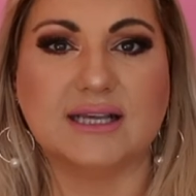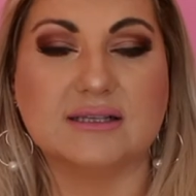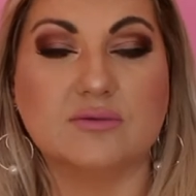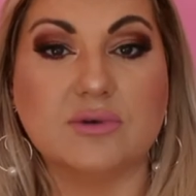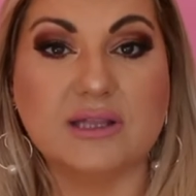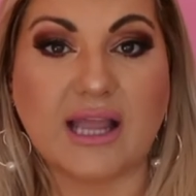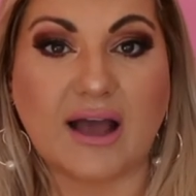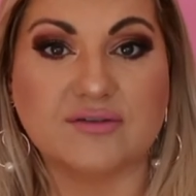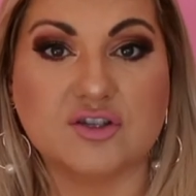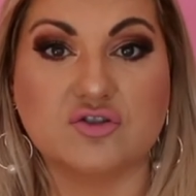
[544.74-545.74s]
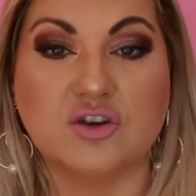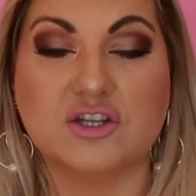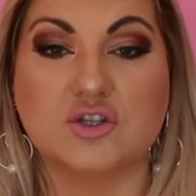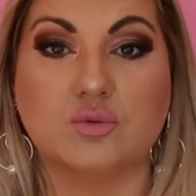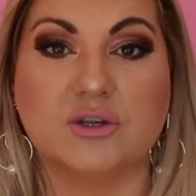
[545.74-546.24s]
doesn't really have
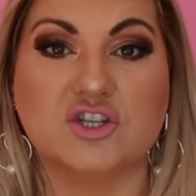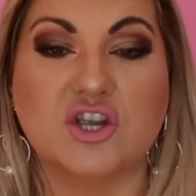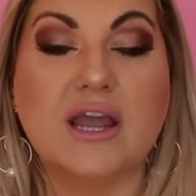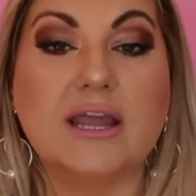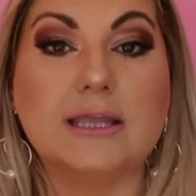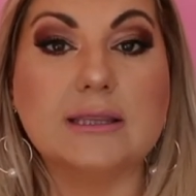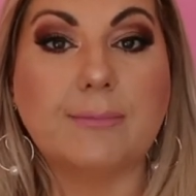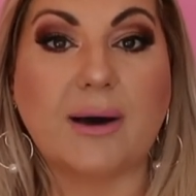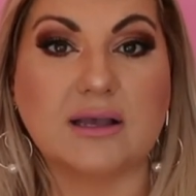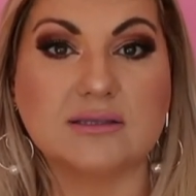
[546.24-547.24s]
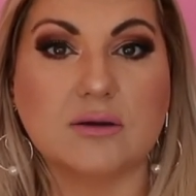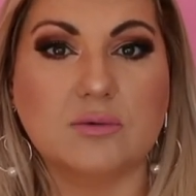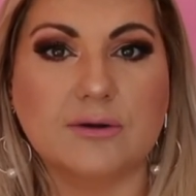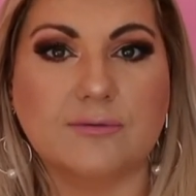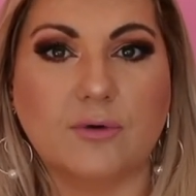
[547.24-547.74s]
stretch, which in the past I
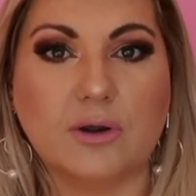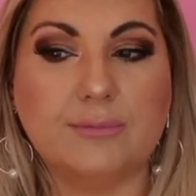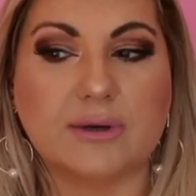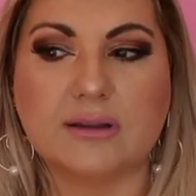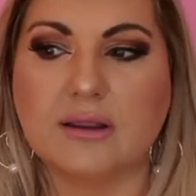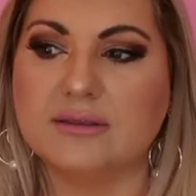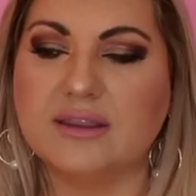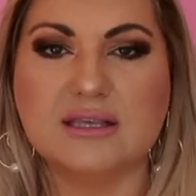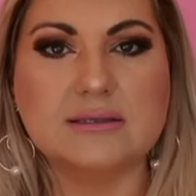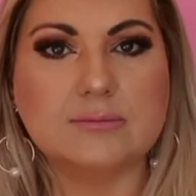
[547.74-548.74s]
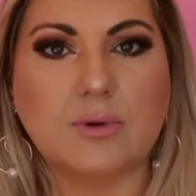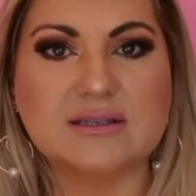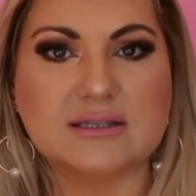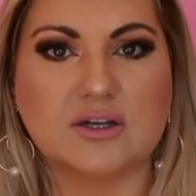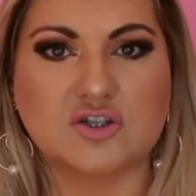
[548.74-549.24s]
would avoid, but these
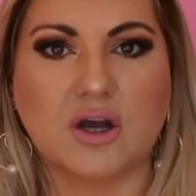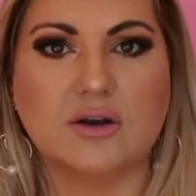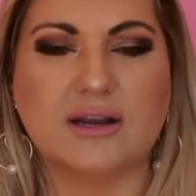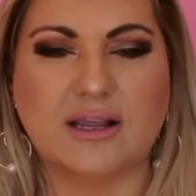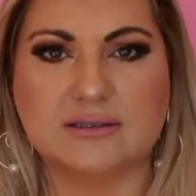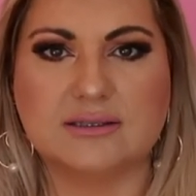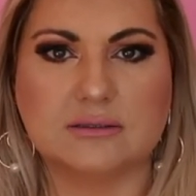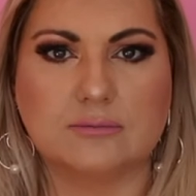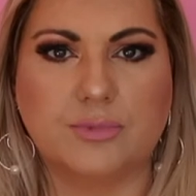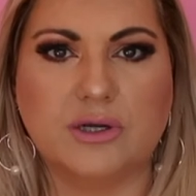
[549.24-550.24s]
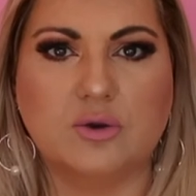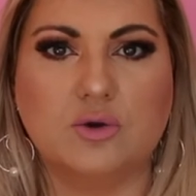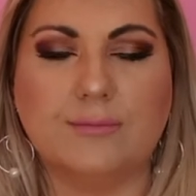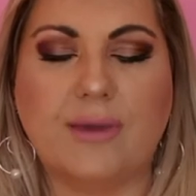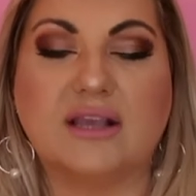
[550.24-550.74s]
ones that I tried on had pretty
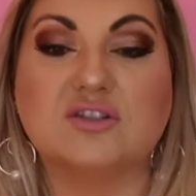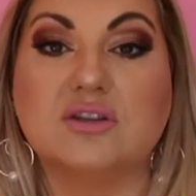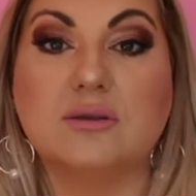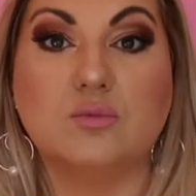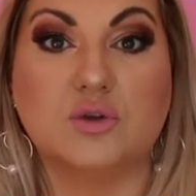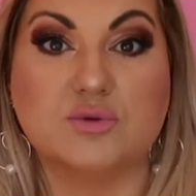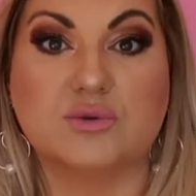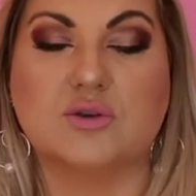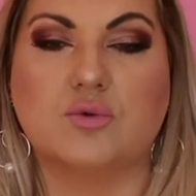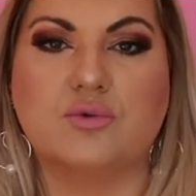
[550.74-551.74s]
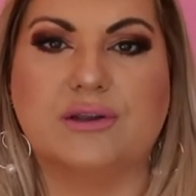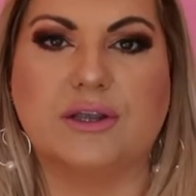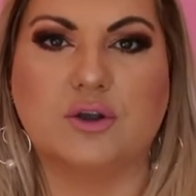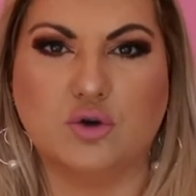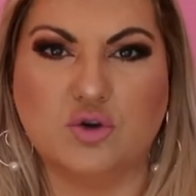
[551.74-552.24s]
good makes on them, which was
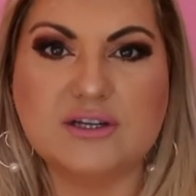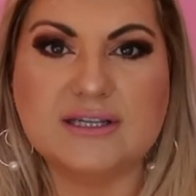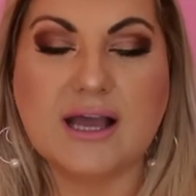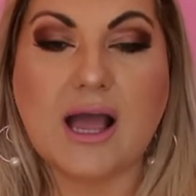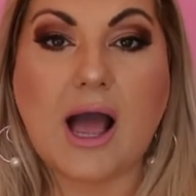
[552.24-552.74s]
really good.